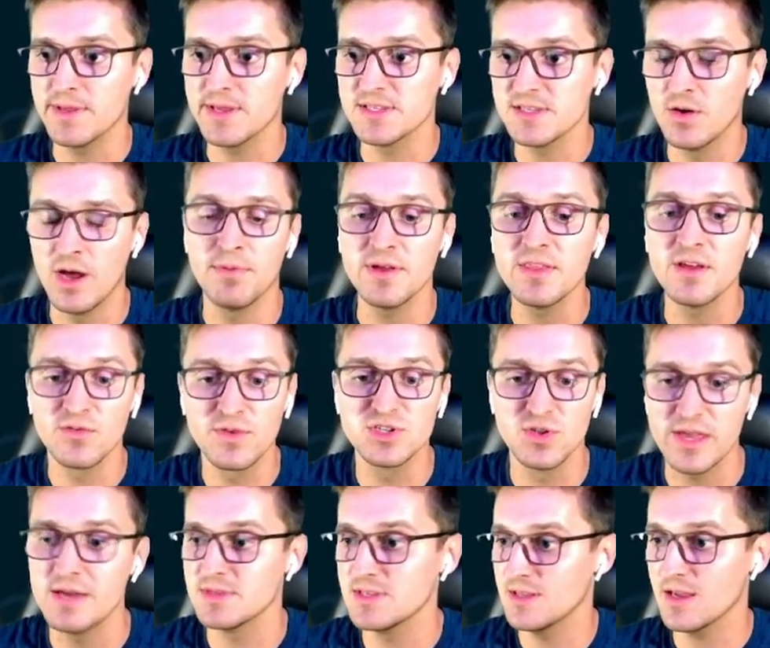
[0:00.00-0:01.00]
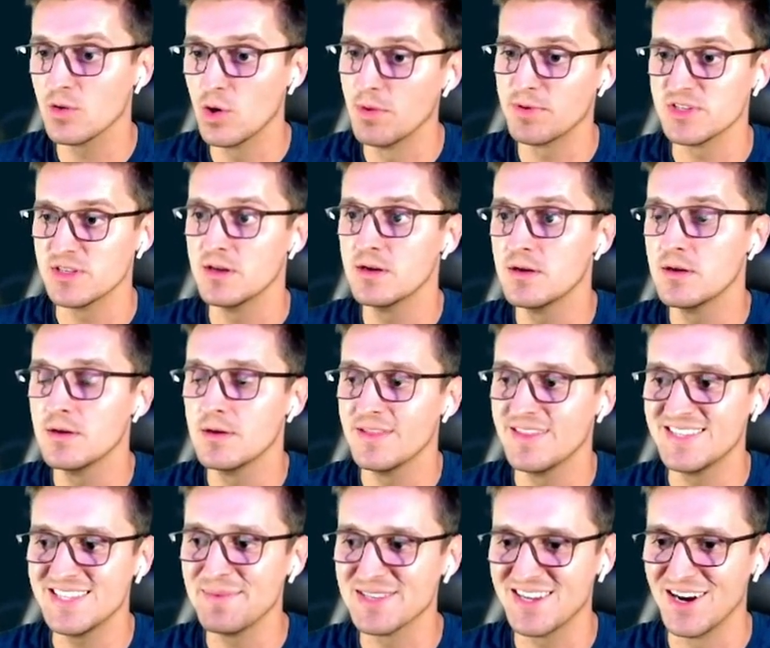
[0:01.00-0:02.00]
Then came Venonat, who
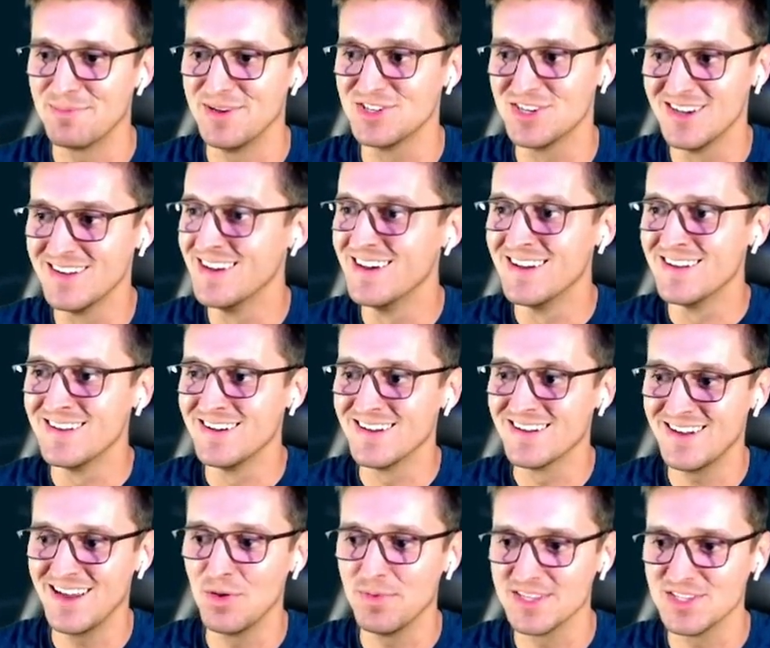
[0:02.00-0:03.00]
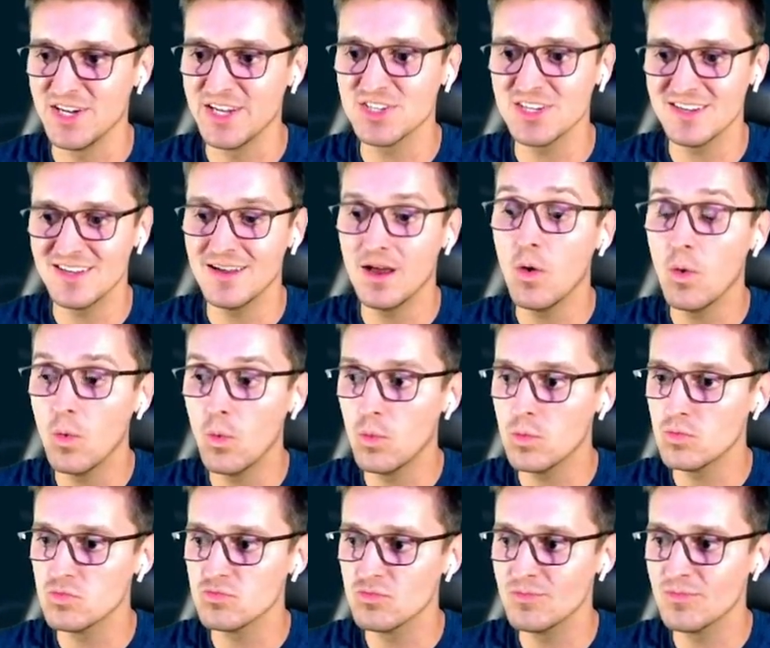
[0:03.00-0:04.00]
dodges a Zen Headbutt before getting off a
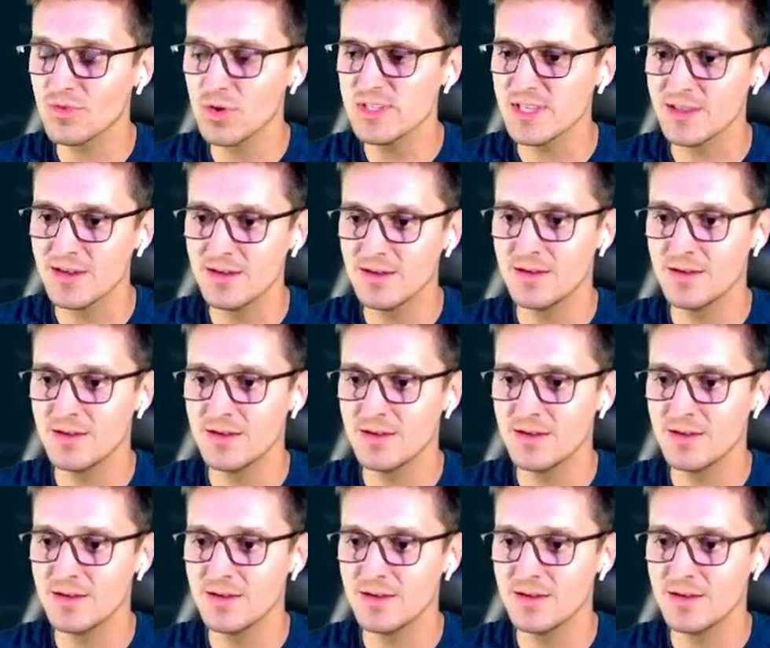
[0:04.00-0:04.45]
Signal Beam.